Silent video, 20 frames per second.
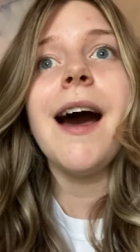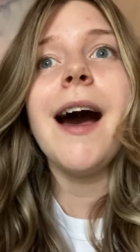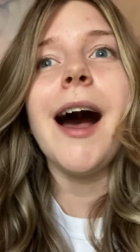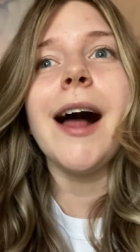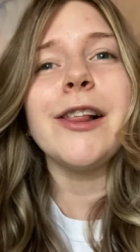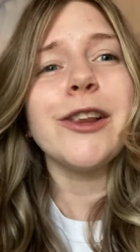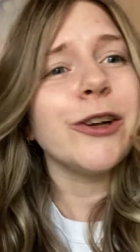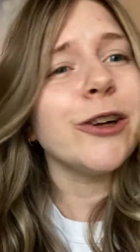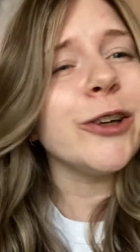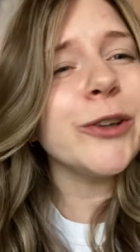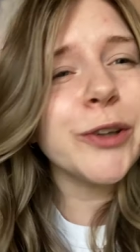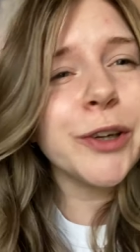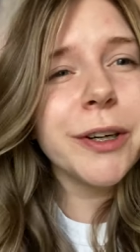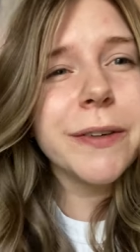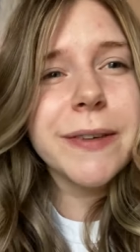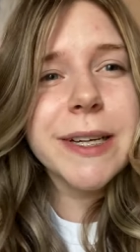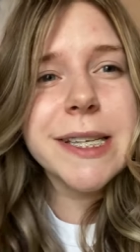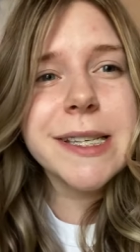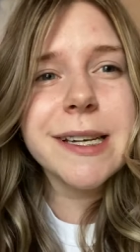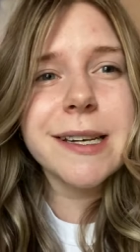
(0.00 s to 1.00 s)
A little
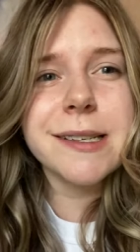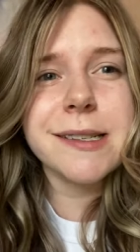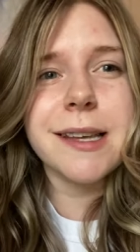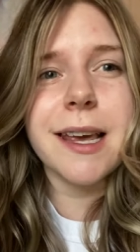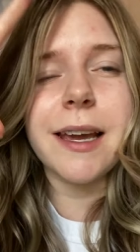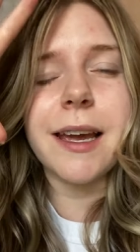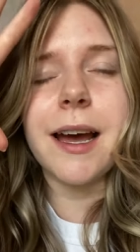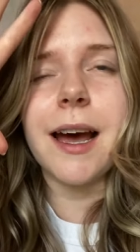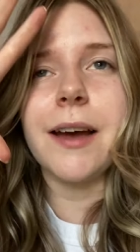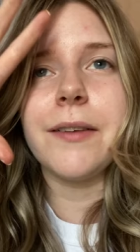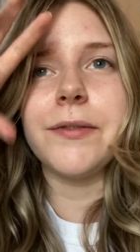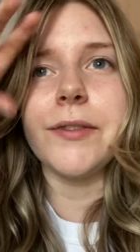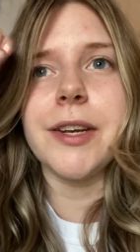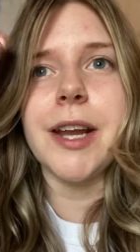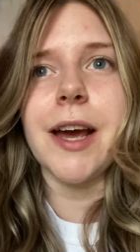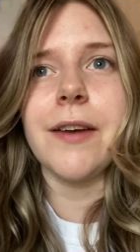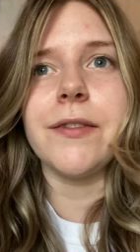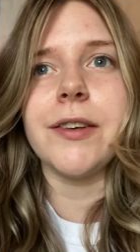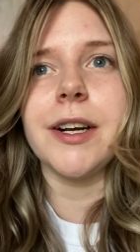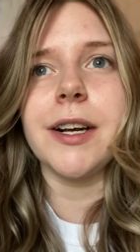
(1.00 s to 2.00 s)
nervous because like I've
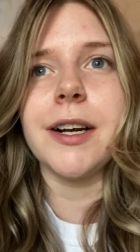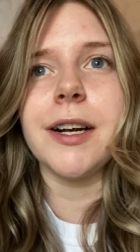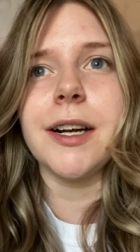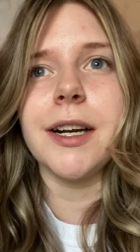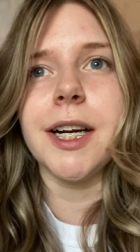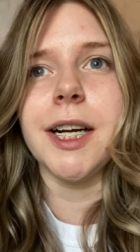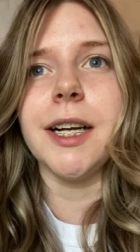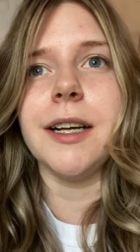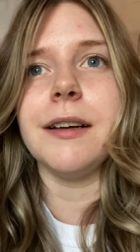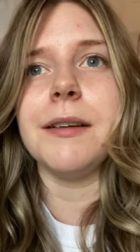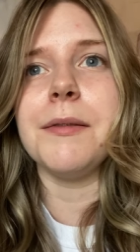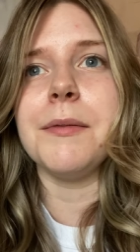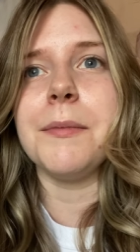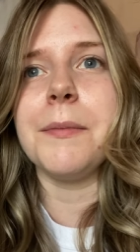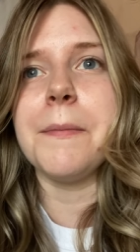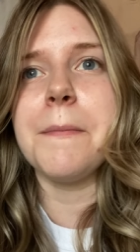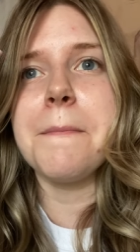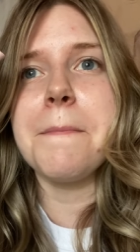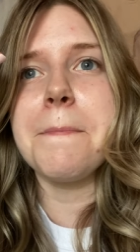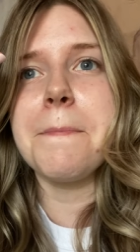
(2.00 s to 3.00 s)
never,
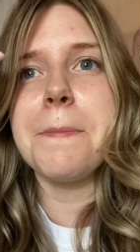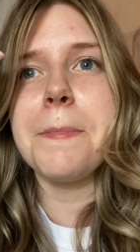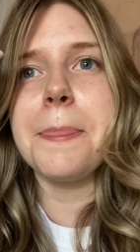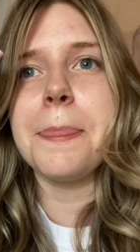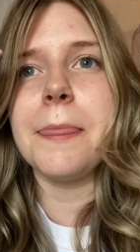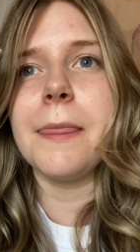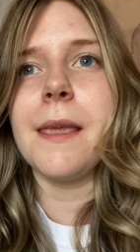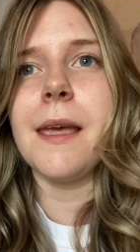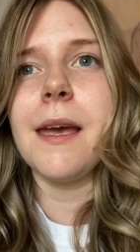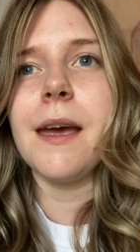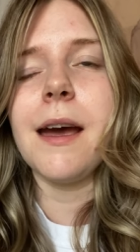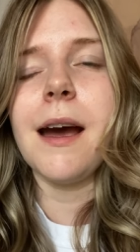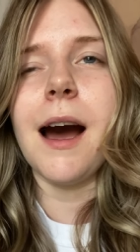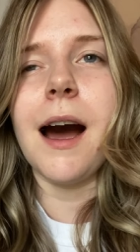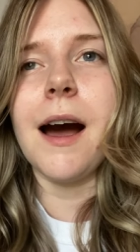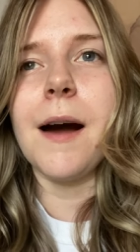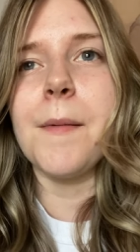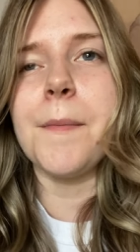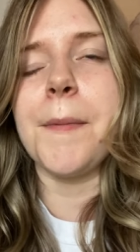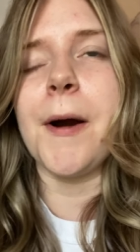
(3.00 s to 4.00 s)

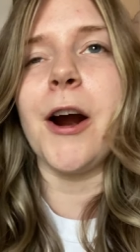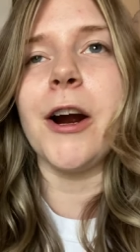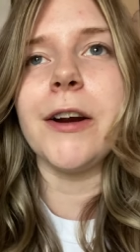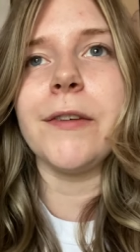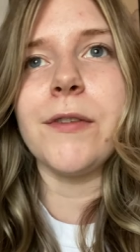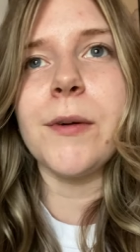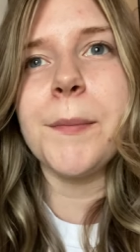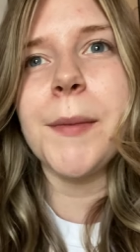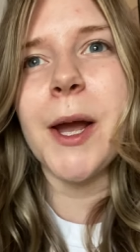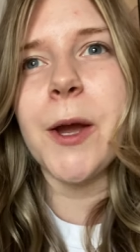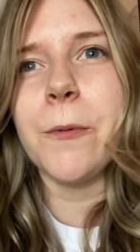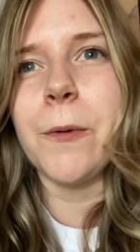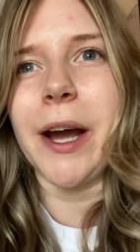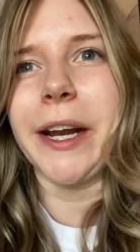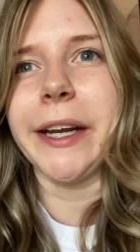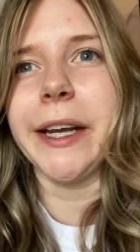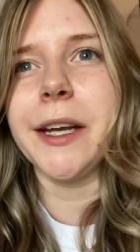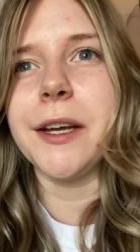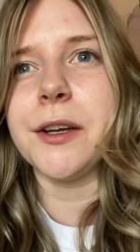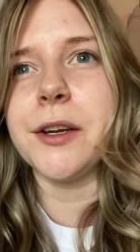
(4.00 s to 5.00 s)
apart from my
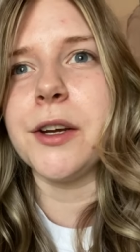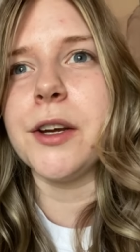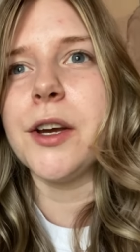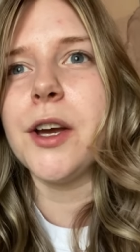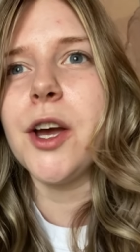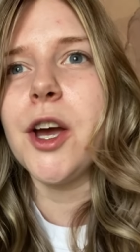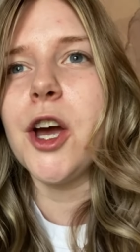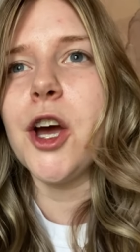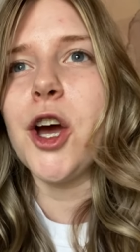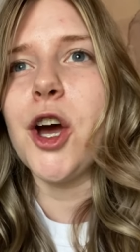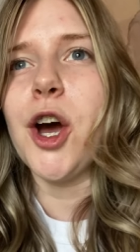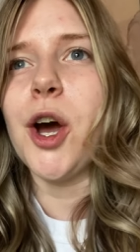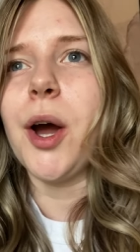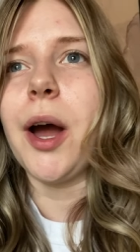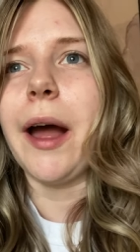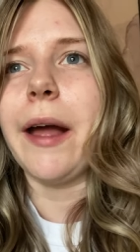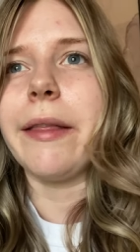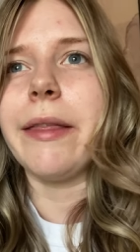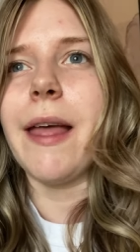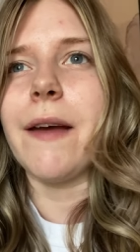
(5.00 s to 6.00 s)
wedding,
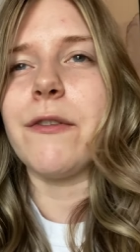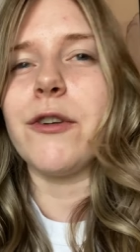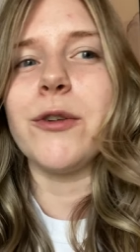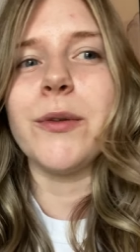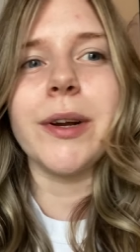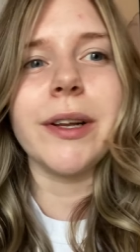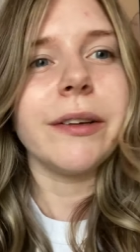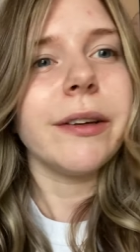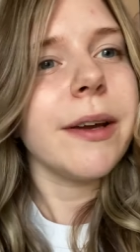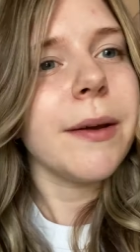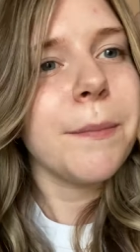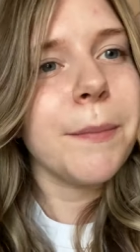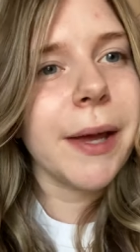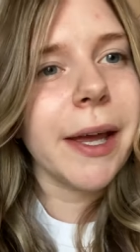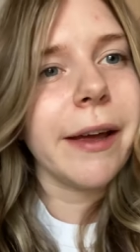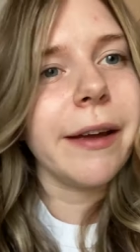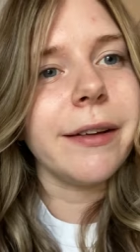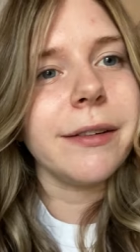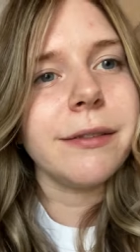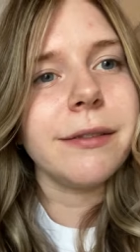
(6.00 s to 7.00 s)
never really
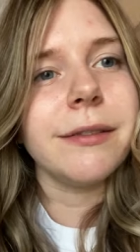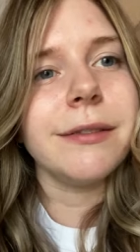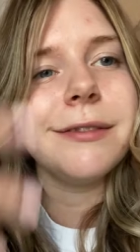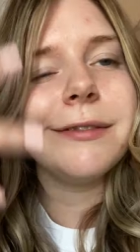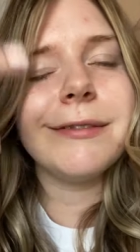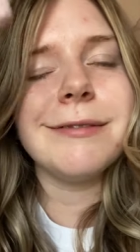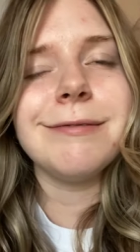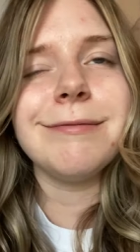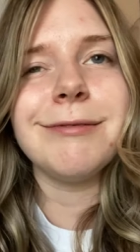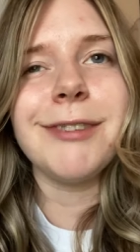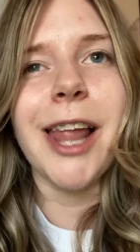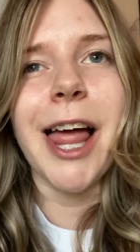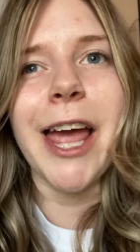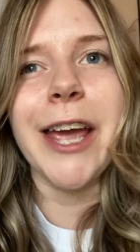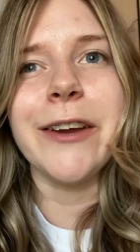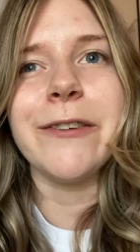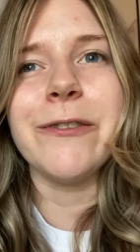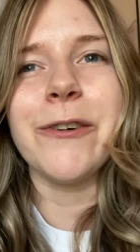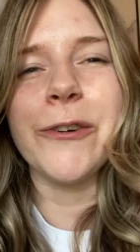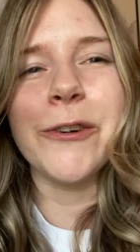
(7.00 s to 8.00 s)
been
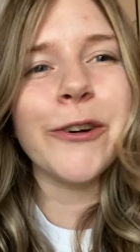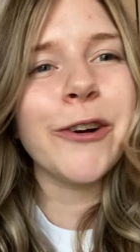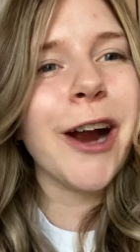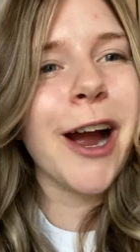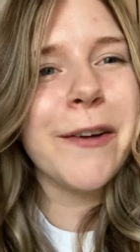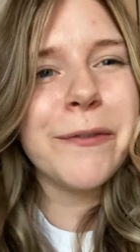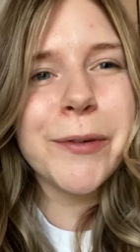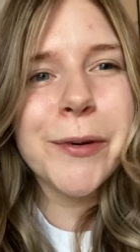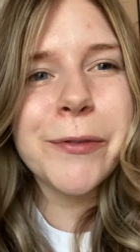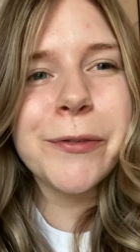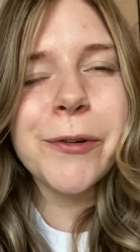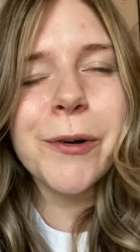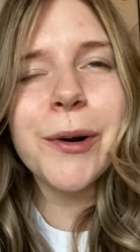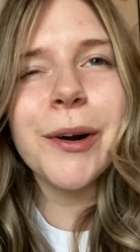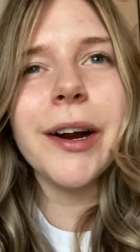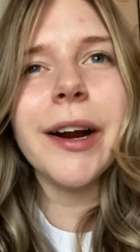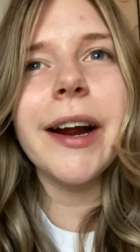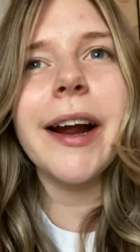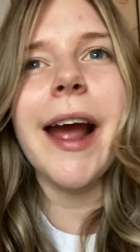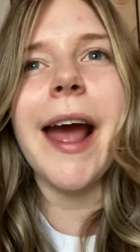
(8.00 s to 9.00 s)
like photographed
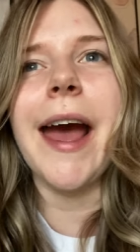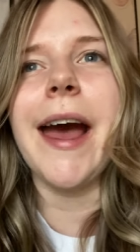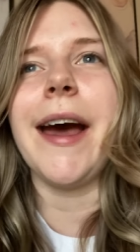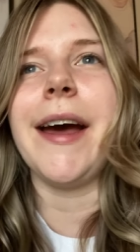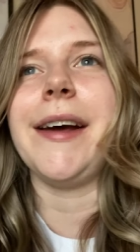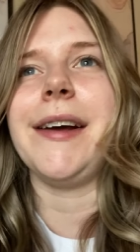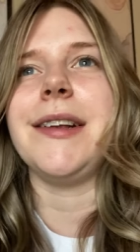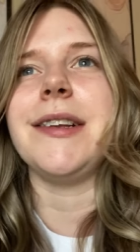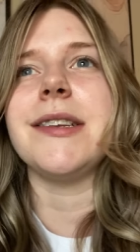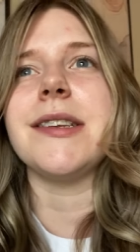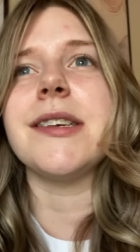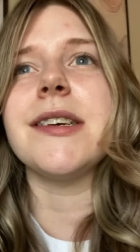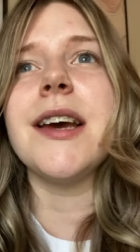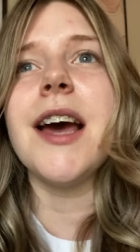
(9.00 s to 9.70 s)
before and